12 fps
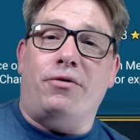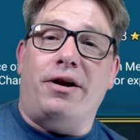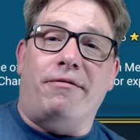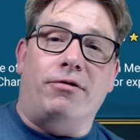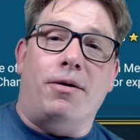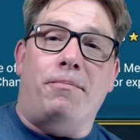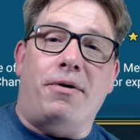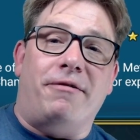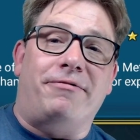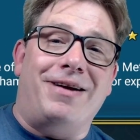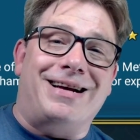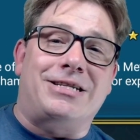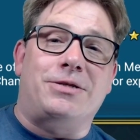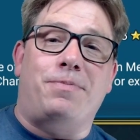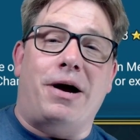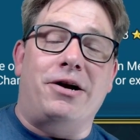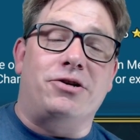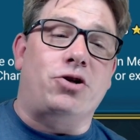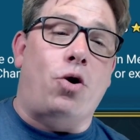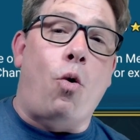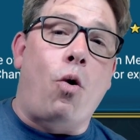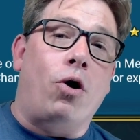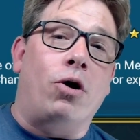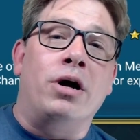whenever a buff expires
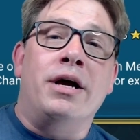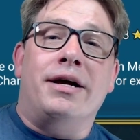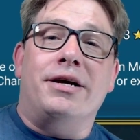or